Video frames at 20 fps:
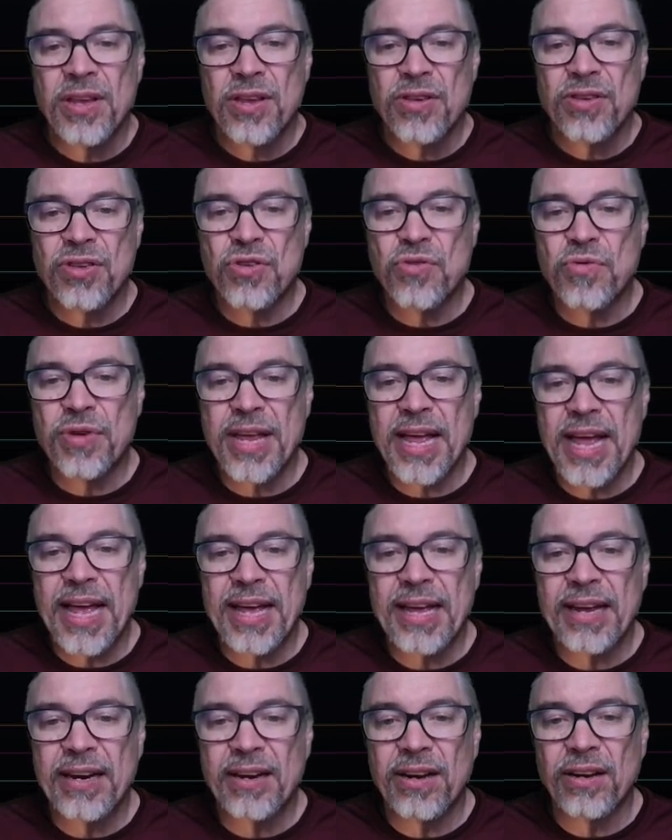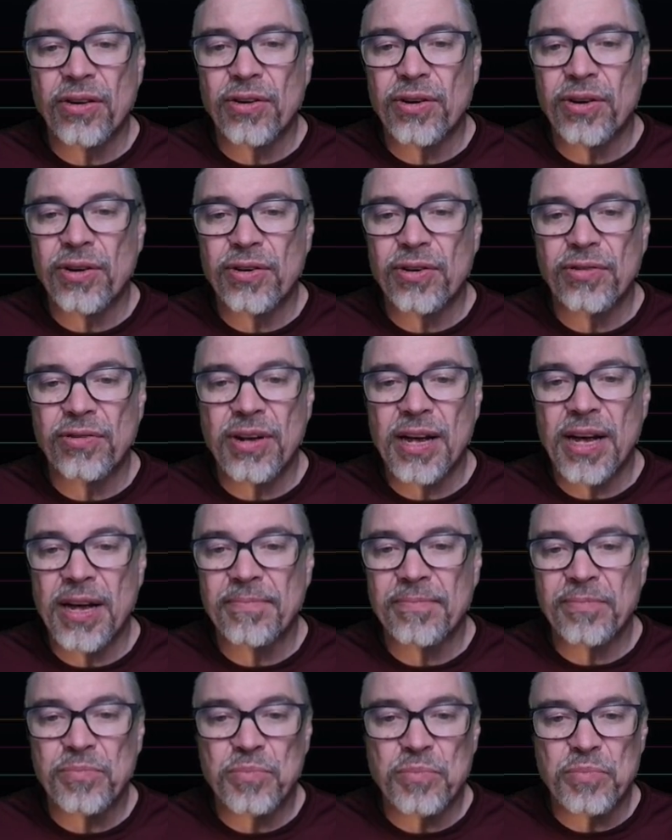You can learn
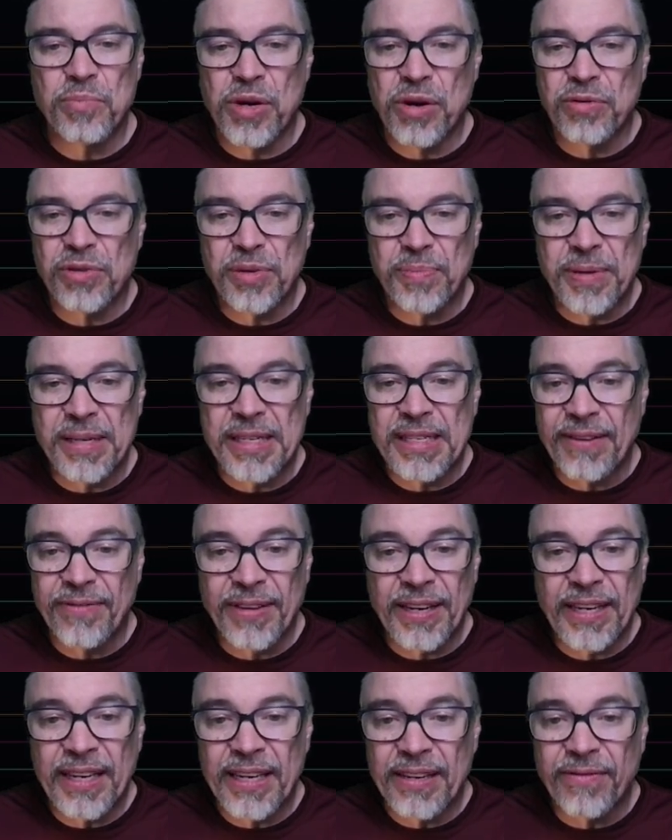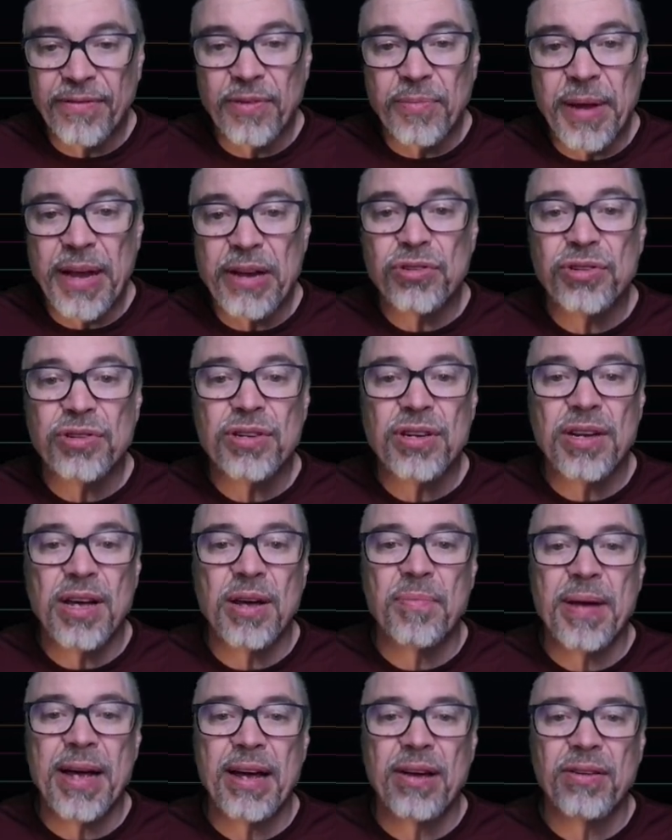um, you know, specific information
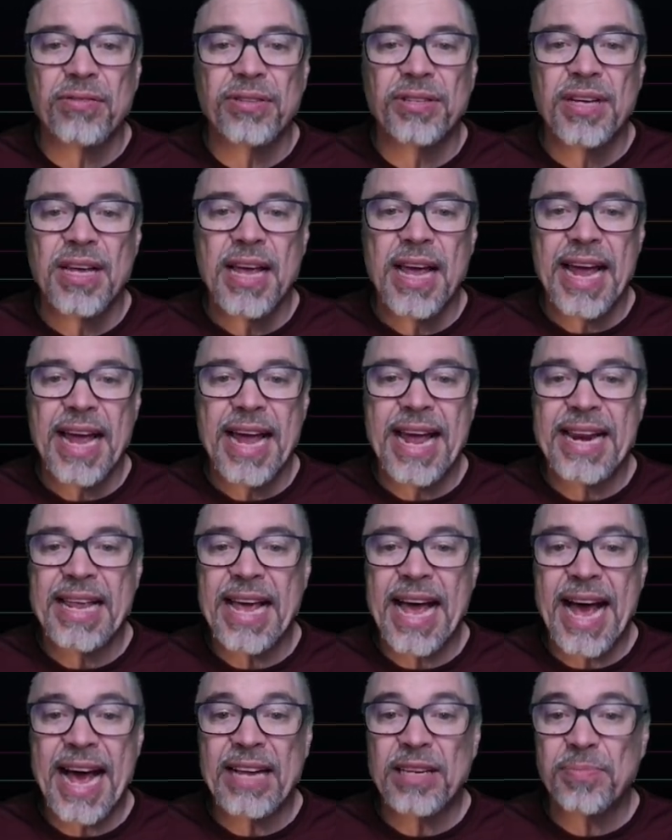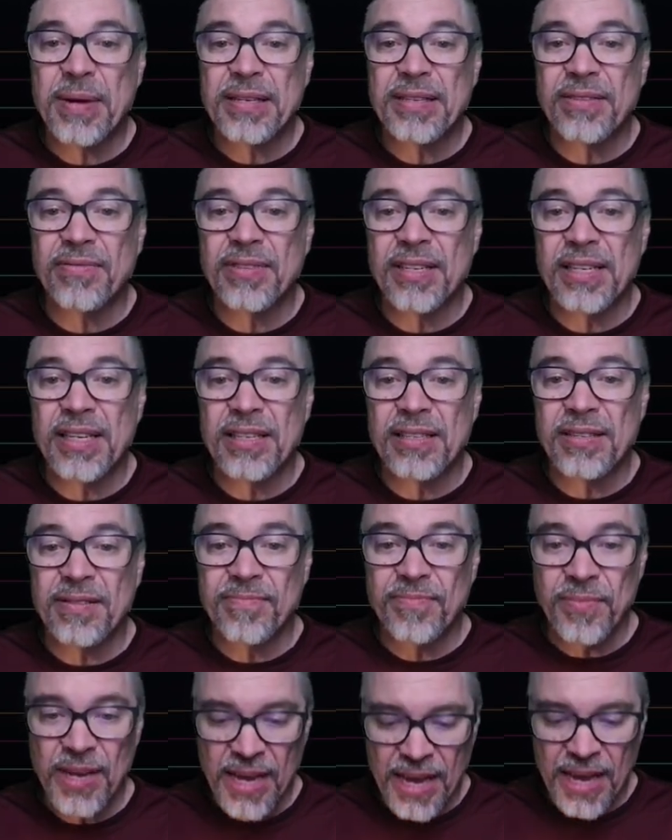about any aspect of the
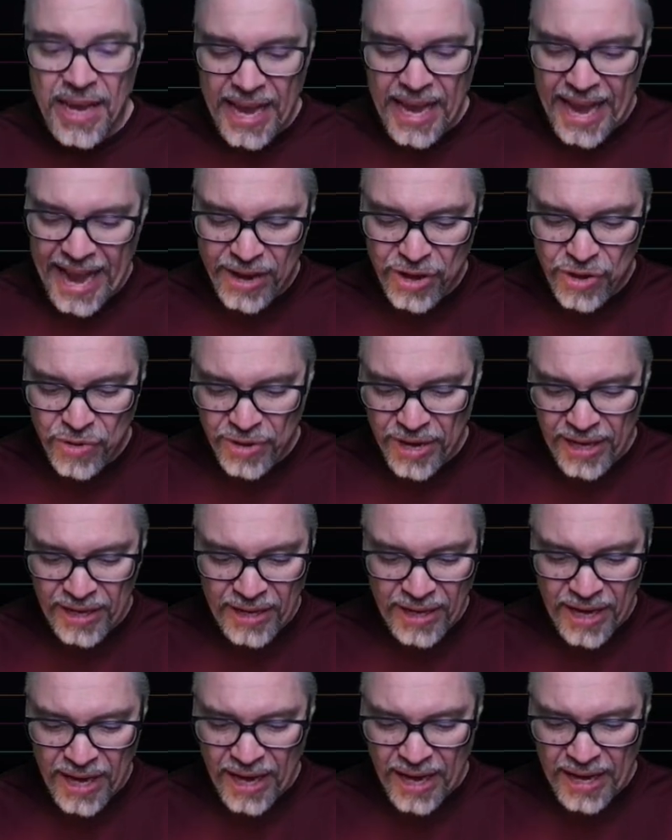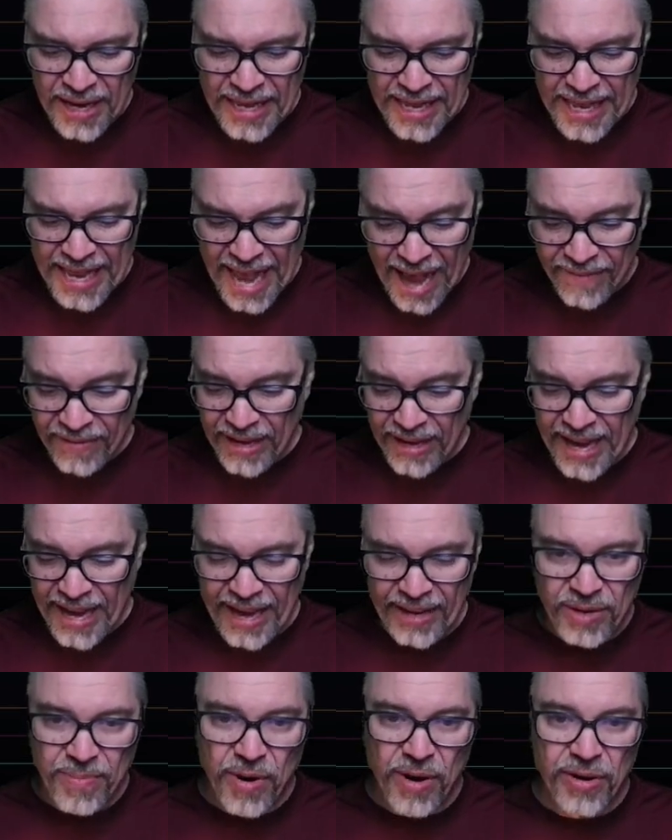system, and you can navigate
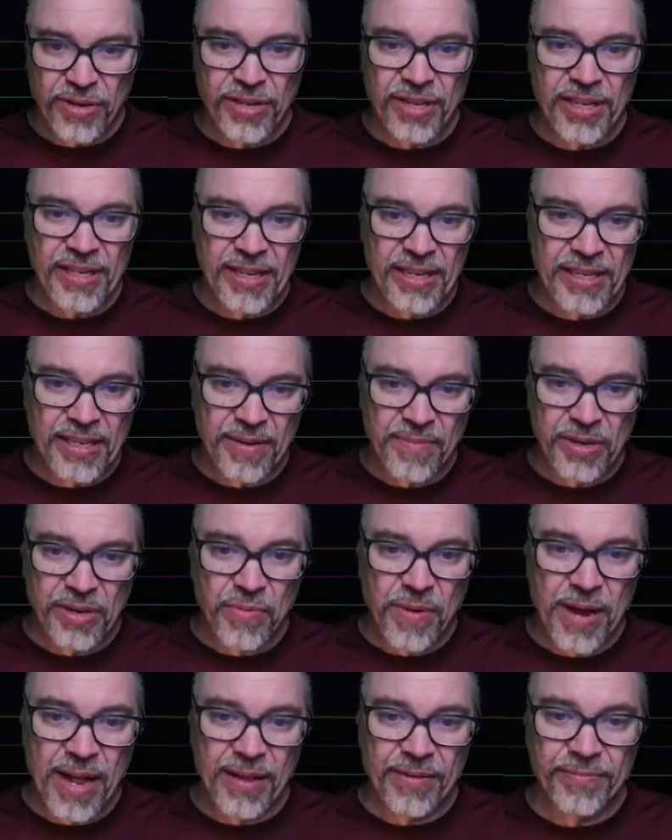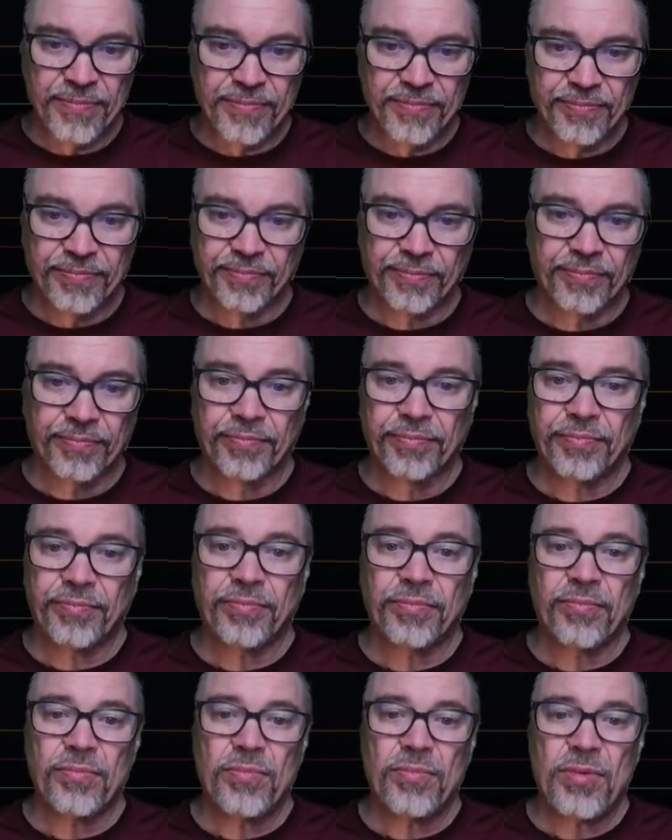to parts of the system as well.
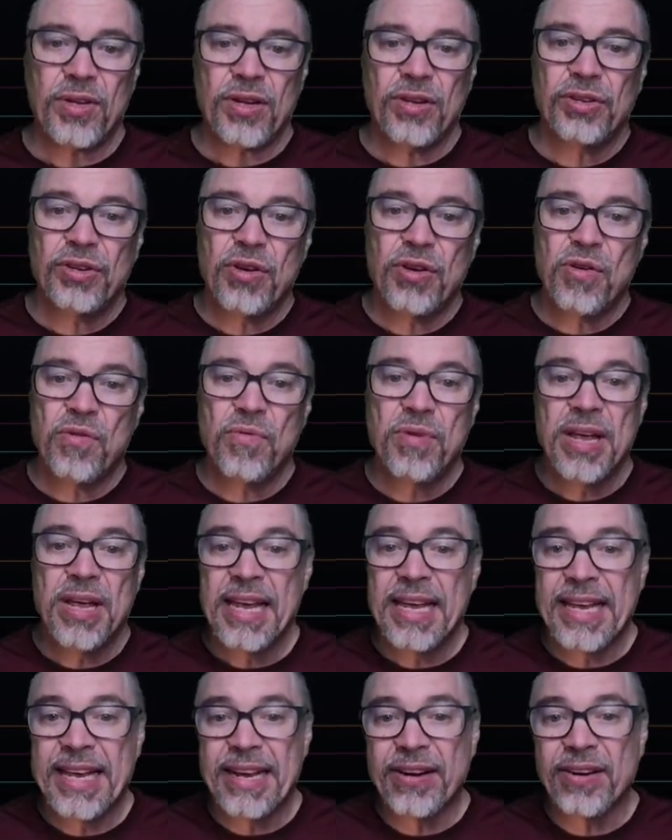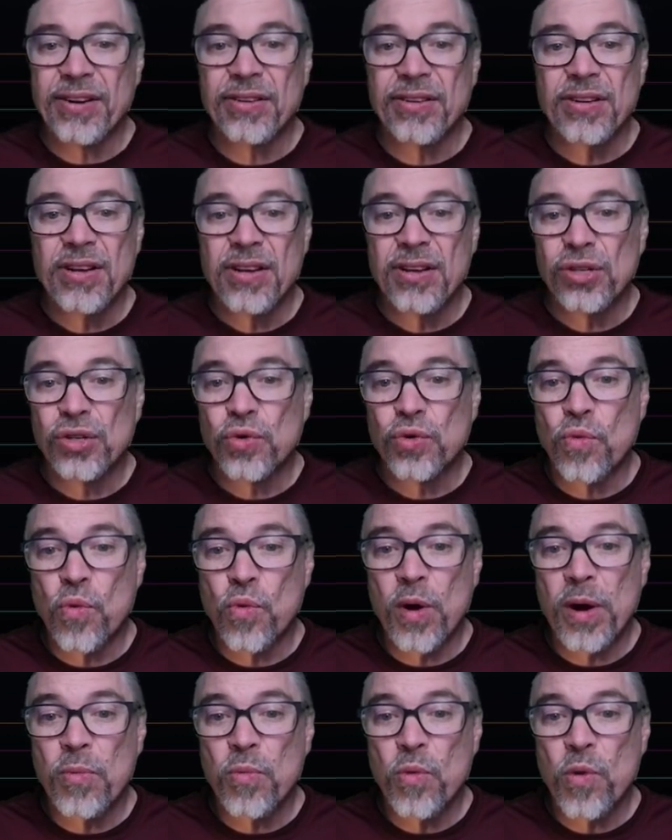So here,
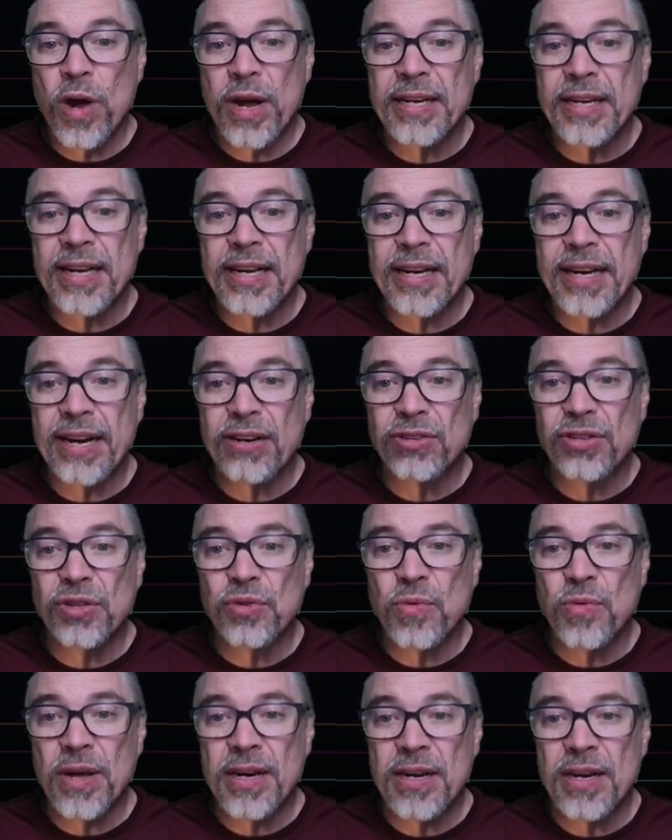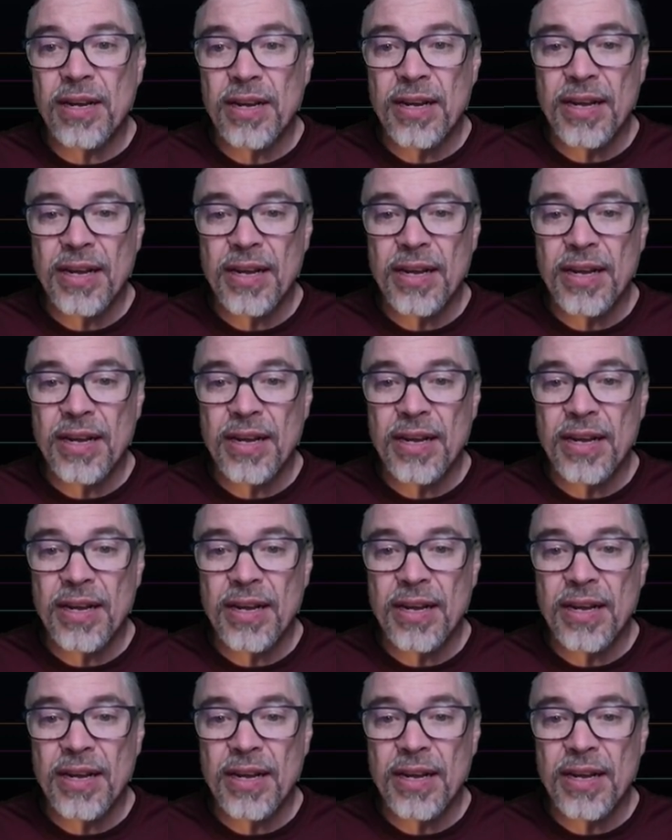Swarm 1 Connections 1,